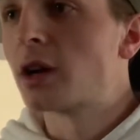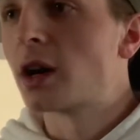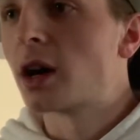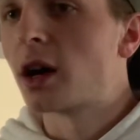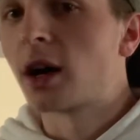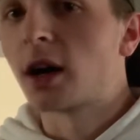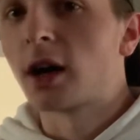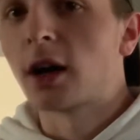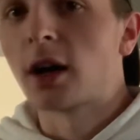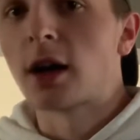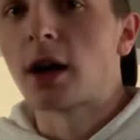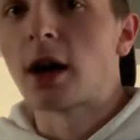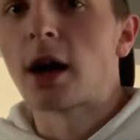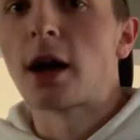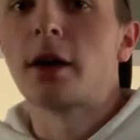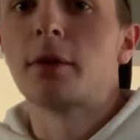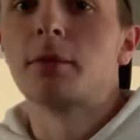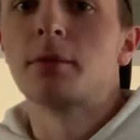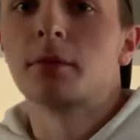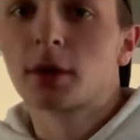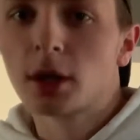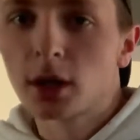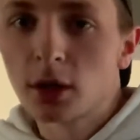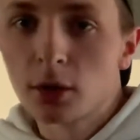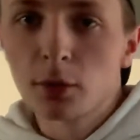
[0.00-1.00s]

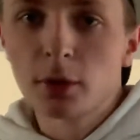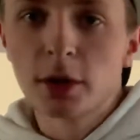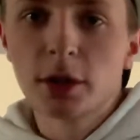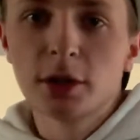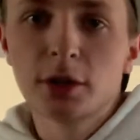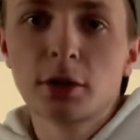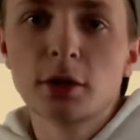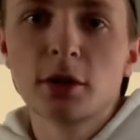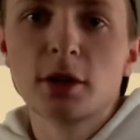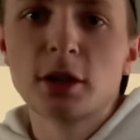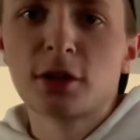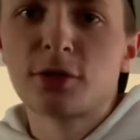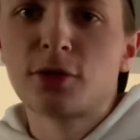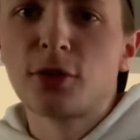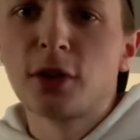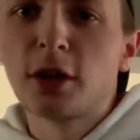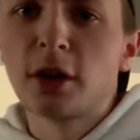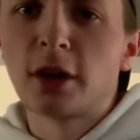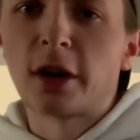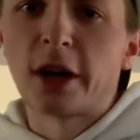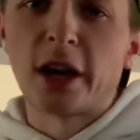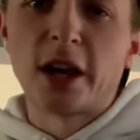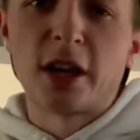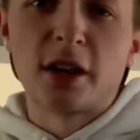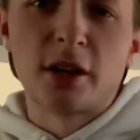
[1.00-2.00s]
I'm gonna redo this
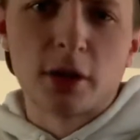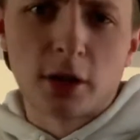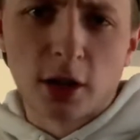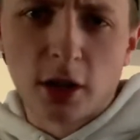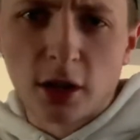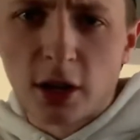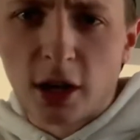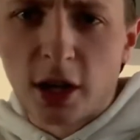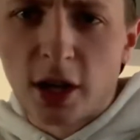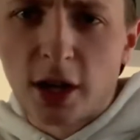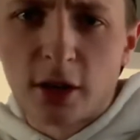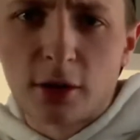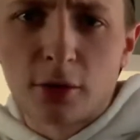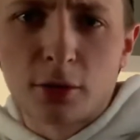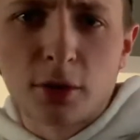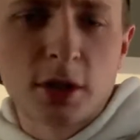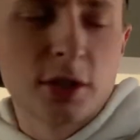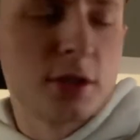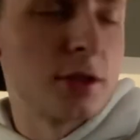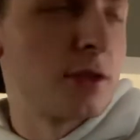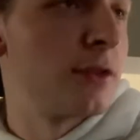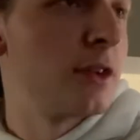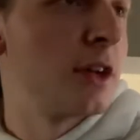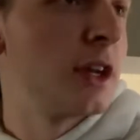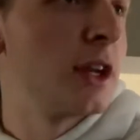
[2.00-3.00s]
video. I had a
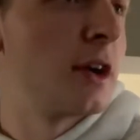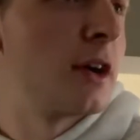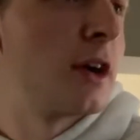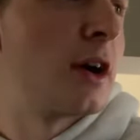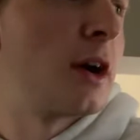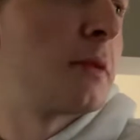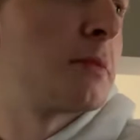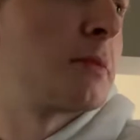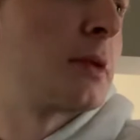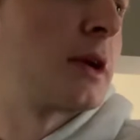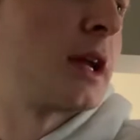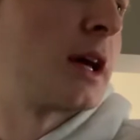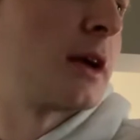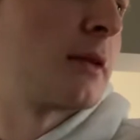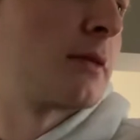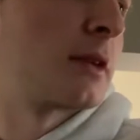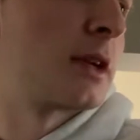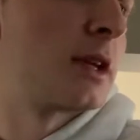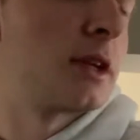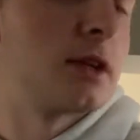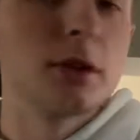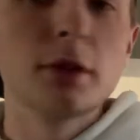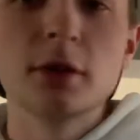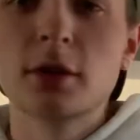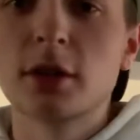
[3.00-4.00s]
recent video up, but I'm
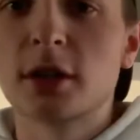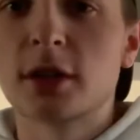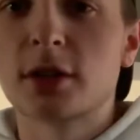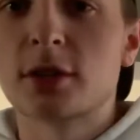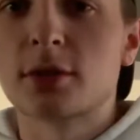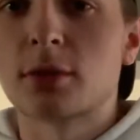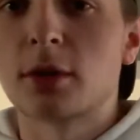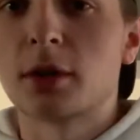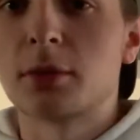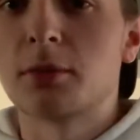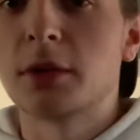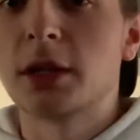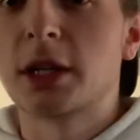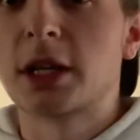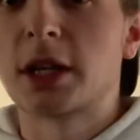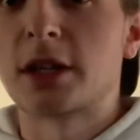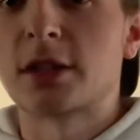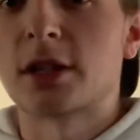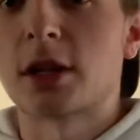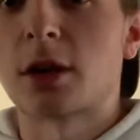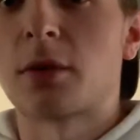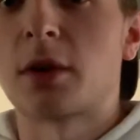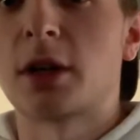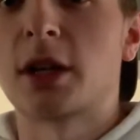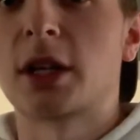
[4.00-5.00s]
gonna do this one because
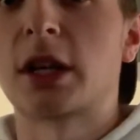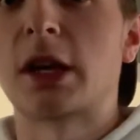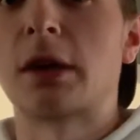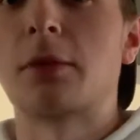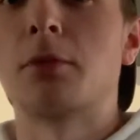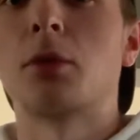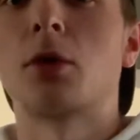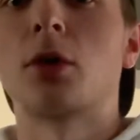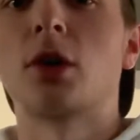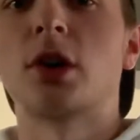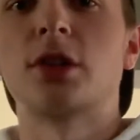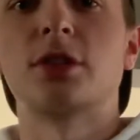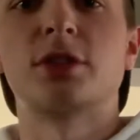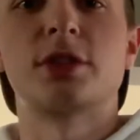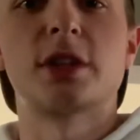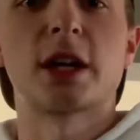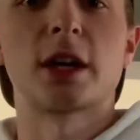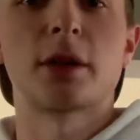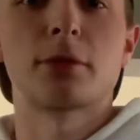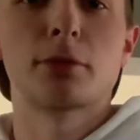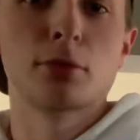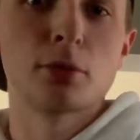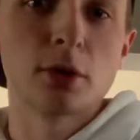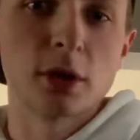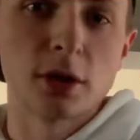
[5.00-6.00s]
I want to get more in
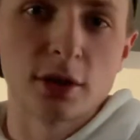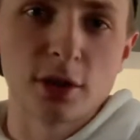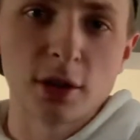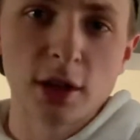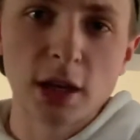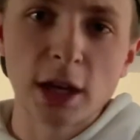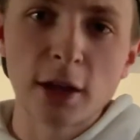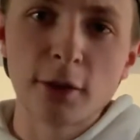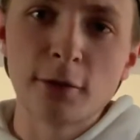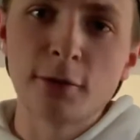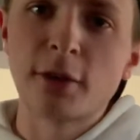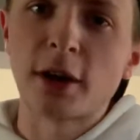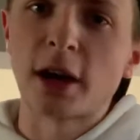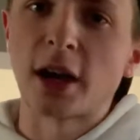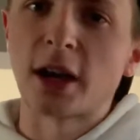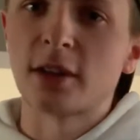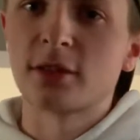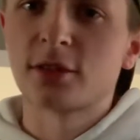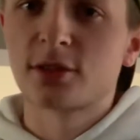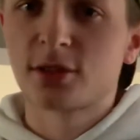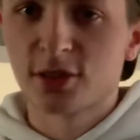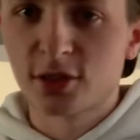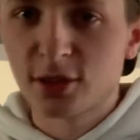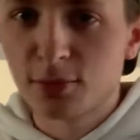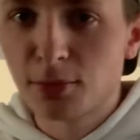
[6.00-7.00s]
depth with
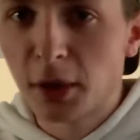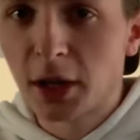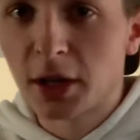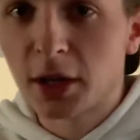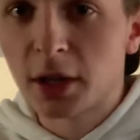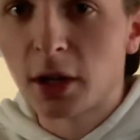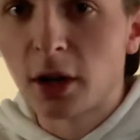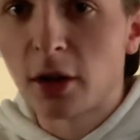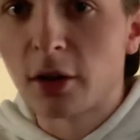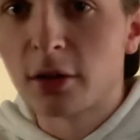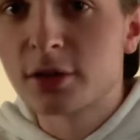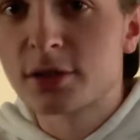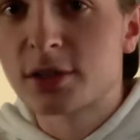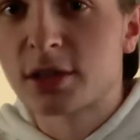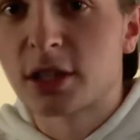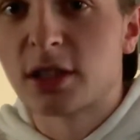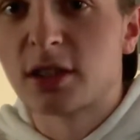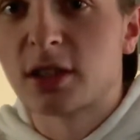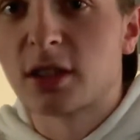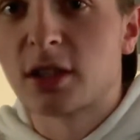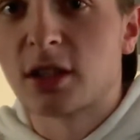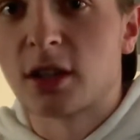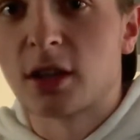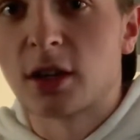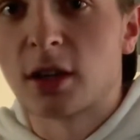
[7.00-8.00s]
advanced spit notes and
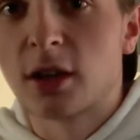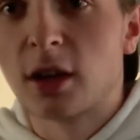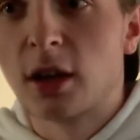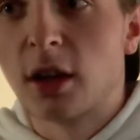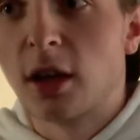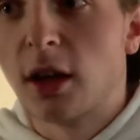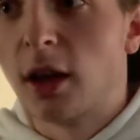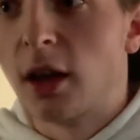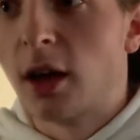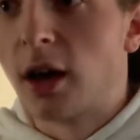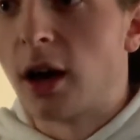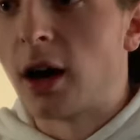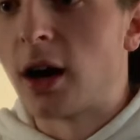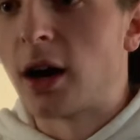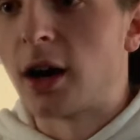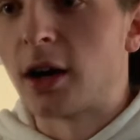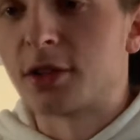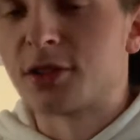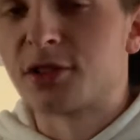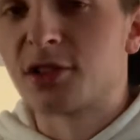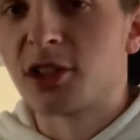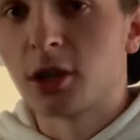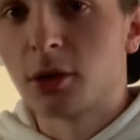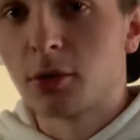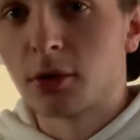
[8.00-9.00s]
the
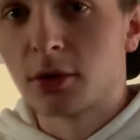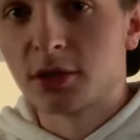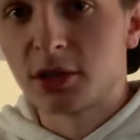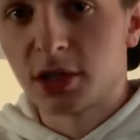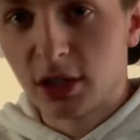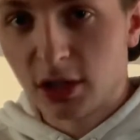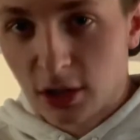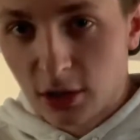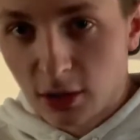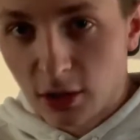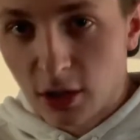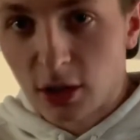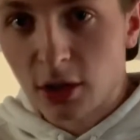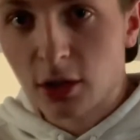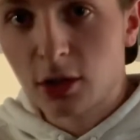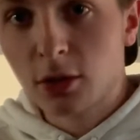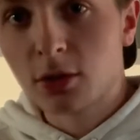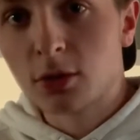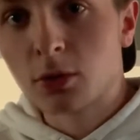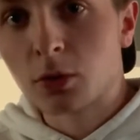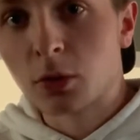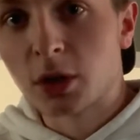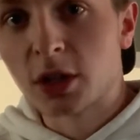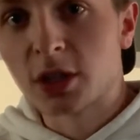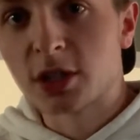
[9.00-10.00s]
sequences you can
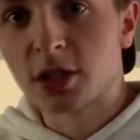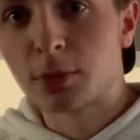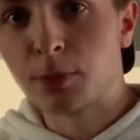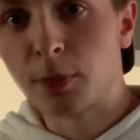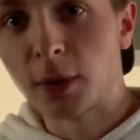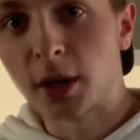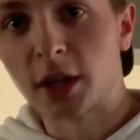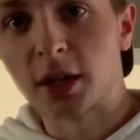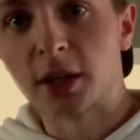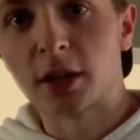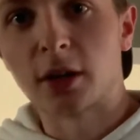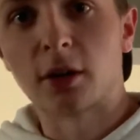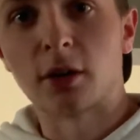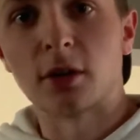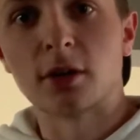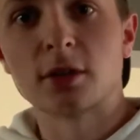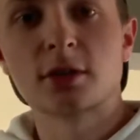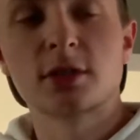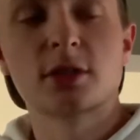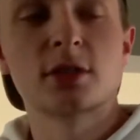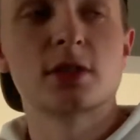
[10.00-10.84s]
use with spit notes.